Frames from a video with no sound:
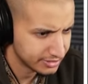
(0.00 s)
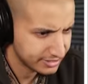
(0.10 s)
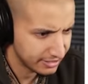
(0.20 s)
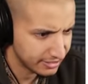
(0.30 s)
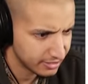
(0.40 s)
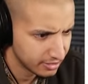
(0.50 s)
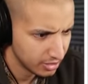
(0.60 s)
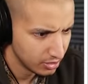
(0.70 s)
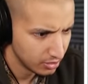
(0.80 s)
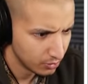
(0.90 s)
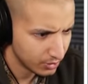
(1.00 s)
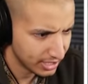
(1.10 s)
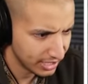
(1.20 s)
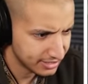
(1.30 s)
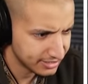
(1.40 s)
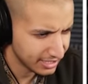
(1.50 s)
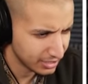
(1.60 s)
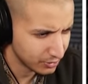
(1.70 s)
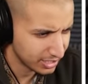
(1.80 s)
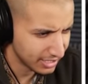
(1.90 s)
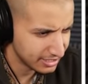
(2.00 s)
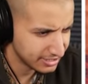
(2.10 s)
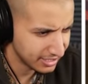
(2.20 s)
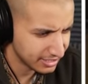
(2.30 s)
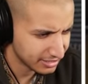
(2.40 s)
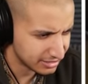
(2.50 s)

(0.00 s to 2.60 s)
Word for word: moving. Think. we gotta think. We gotta think.